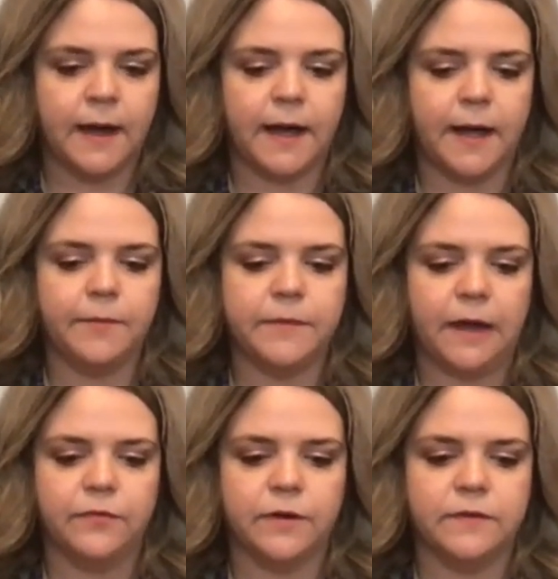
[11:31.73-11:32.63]

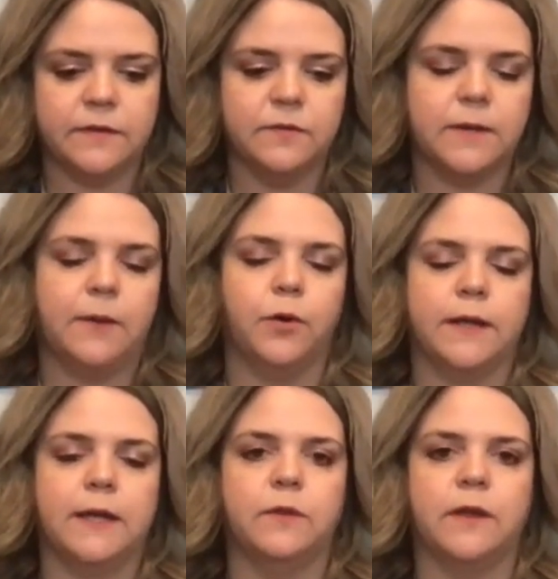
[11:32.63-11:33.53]
Now, for instance, when I'm
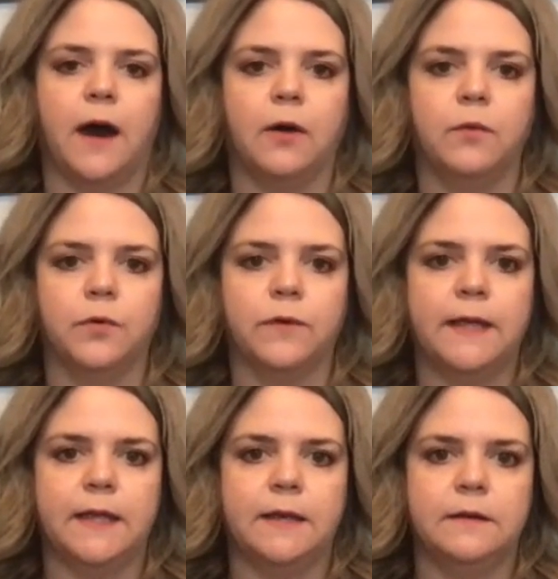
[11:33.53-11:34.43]
working with
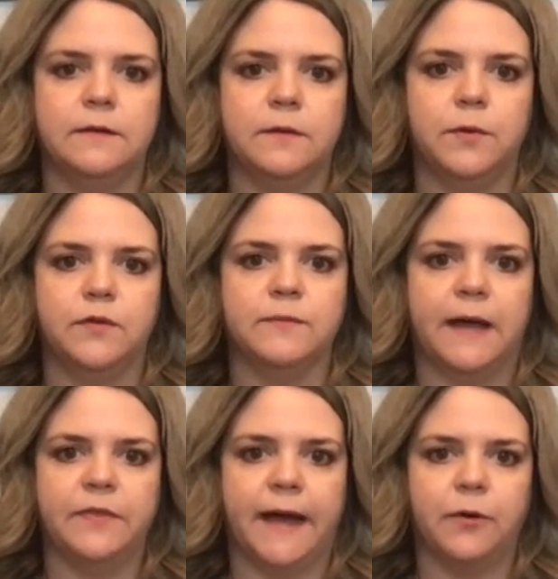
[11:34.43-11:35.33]
aquamarine to boost
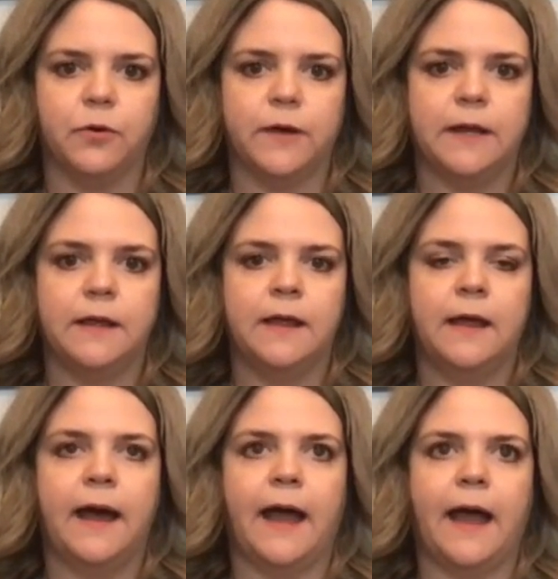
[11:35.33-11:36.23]
my thyroid,
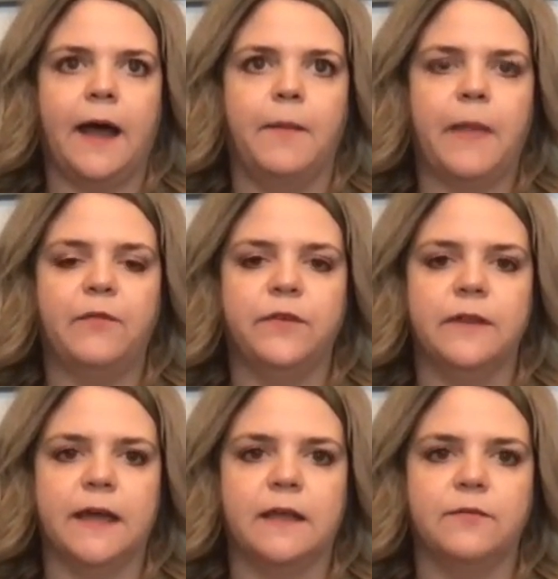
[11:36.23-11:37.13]
I feel
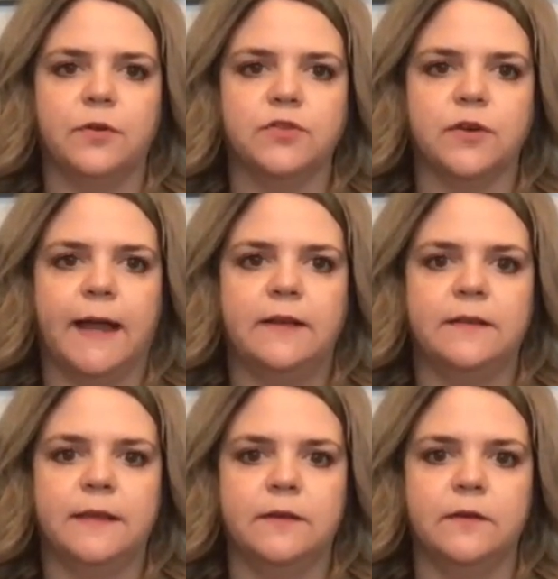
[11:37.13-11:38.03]
like if you're trying to
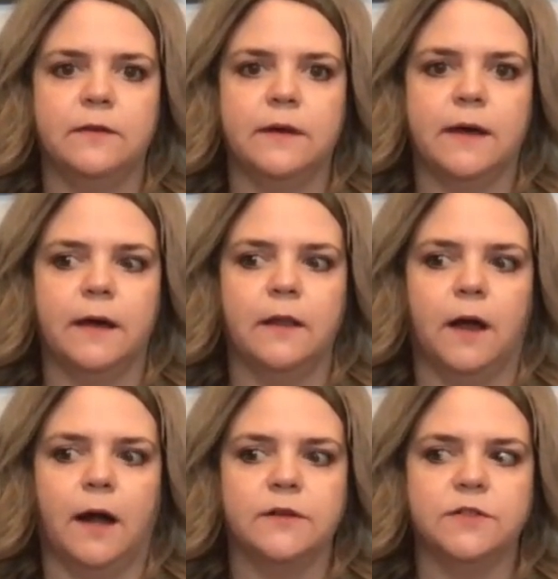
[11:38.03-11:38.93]
heal a
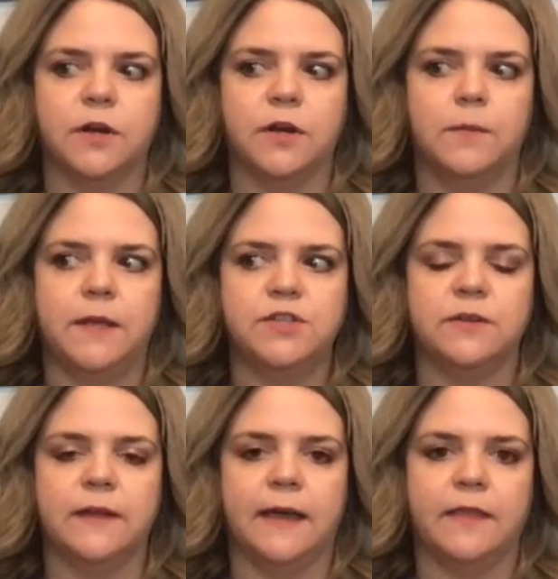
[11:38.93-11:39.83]
long-term
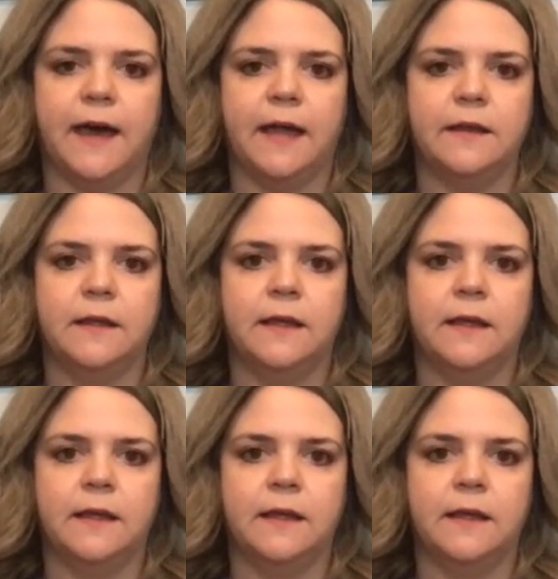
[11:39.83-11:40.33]
issue like that,